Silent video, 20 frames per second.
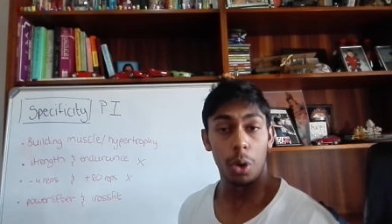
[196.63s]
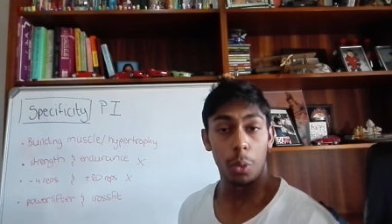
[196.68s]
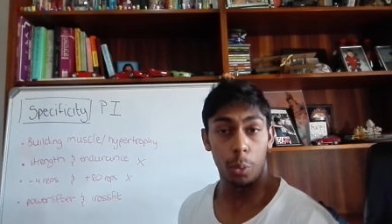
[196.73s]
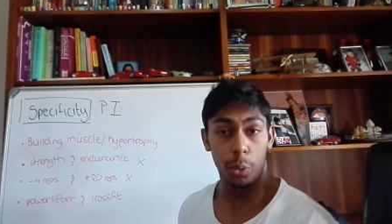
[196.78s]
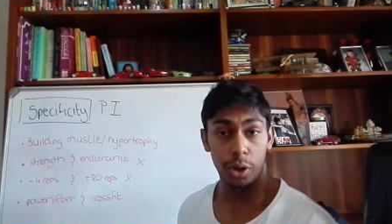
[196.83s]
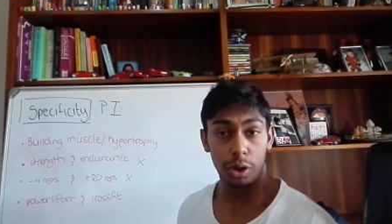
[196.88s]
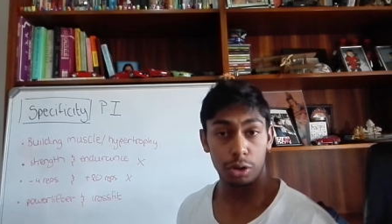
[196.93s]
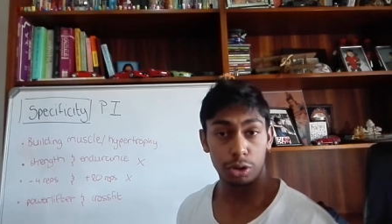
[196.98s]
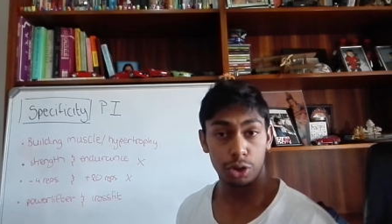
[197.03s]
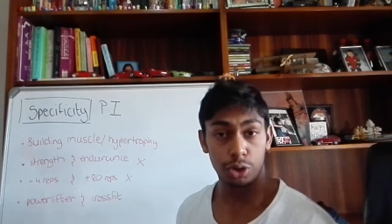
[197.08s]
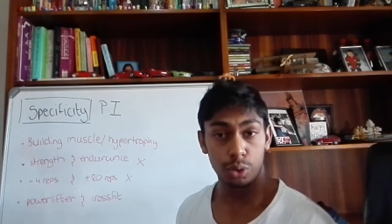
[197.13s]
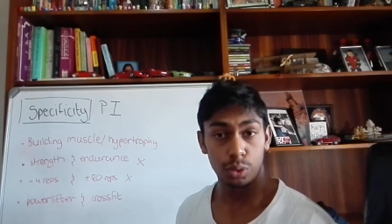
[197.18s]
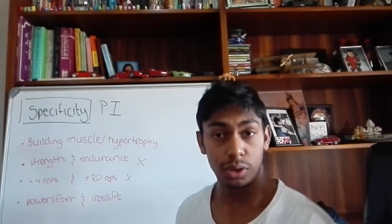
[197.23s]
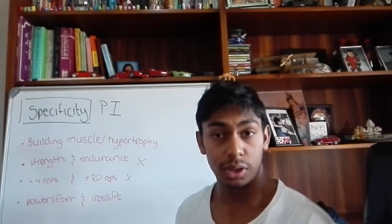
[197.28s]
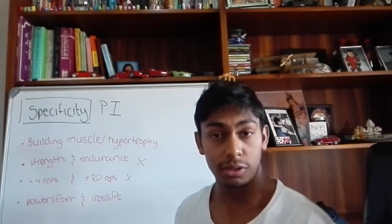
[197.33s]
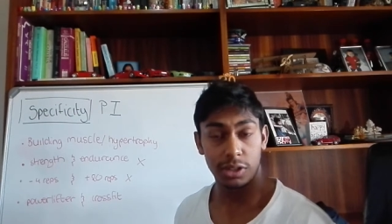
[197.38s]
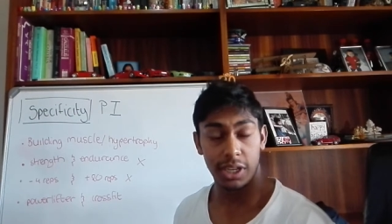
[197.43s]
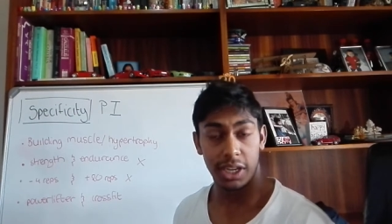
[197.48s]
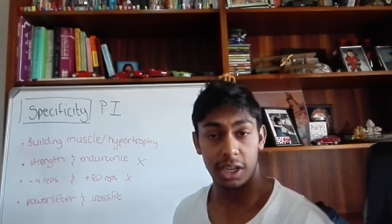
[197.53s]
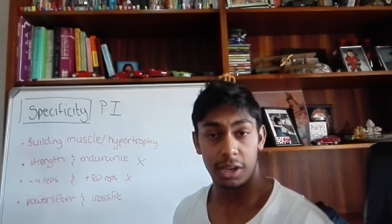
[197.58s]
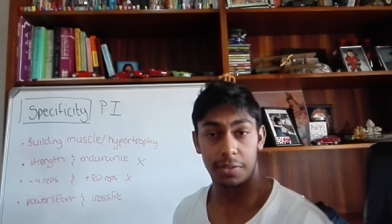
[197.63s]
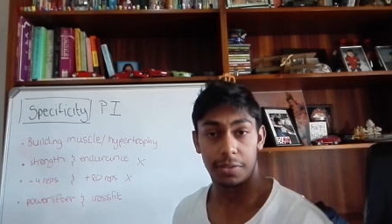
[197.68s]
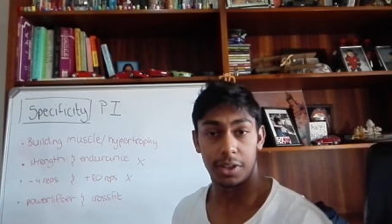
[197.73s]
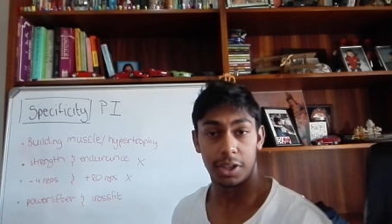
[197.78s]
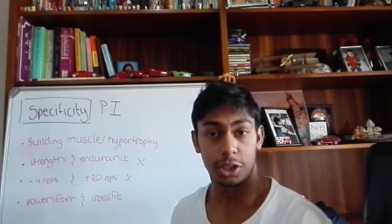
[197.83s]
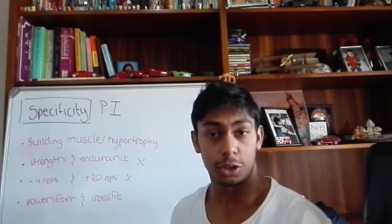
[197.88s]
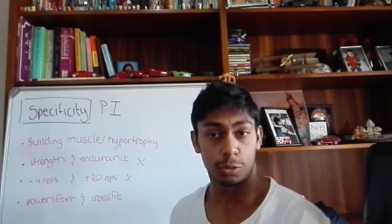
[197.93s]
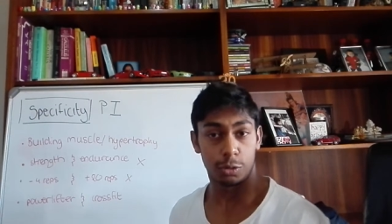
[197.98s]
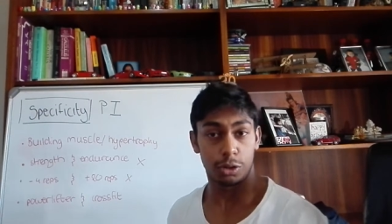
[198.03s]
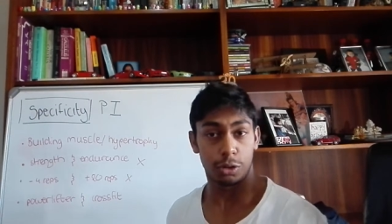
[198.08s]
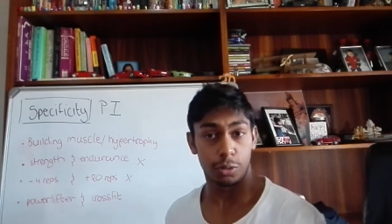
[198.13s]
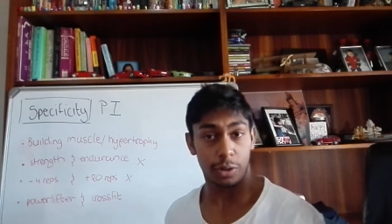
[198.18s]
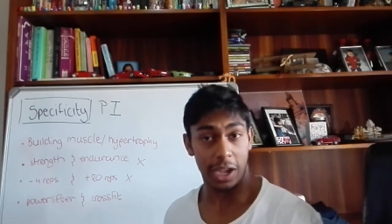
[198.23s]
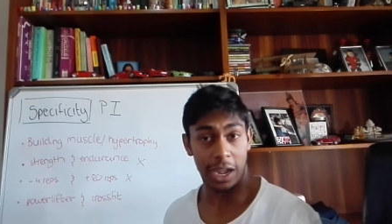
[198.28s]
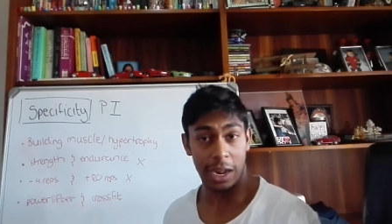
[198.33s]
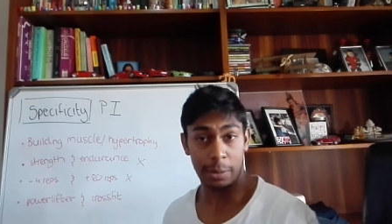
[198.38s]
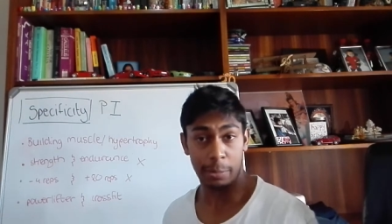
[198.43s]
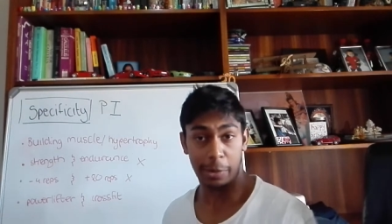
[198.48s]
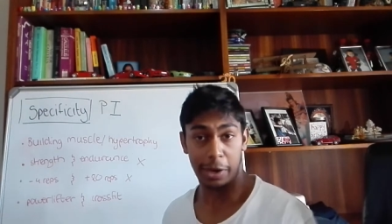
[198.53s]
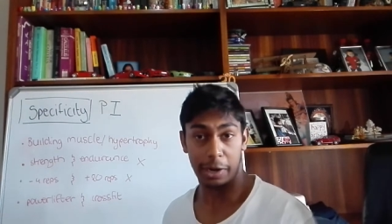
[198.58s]
we don't do those kind of things. We do
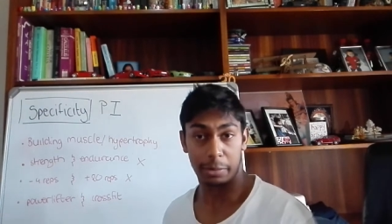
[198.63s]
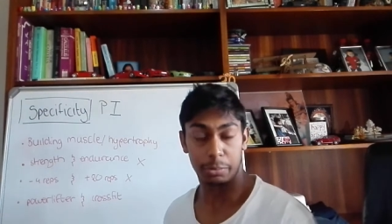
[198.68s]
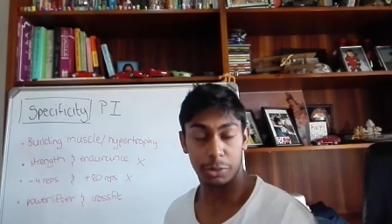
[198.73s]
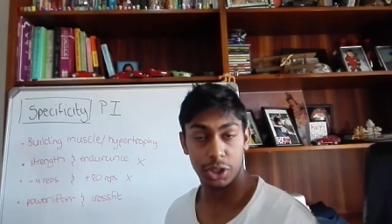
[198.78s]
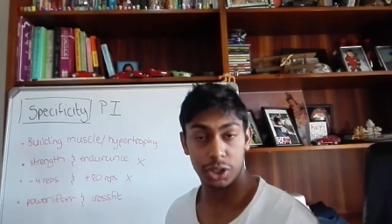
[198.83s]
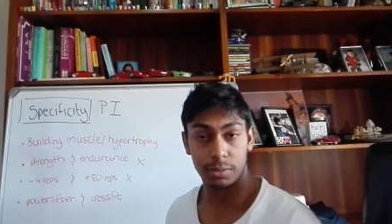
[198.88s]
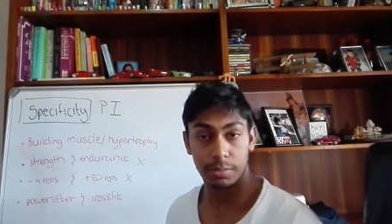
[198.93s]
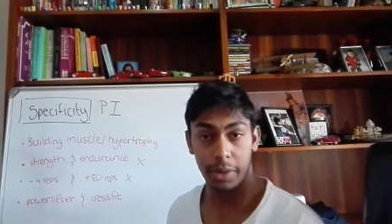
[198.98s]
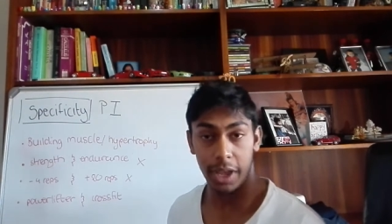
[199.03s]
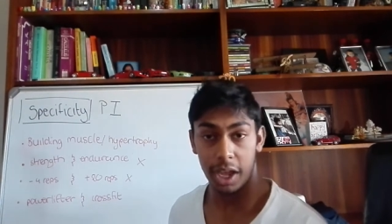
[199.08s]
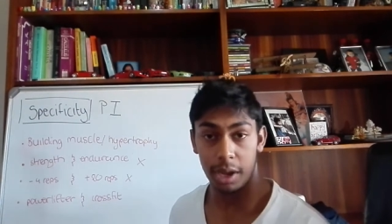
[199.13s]
AMRAPs.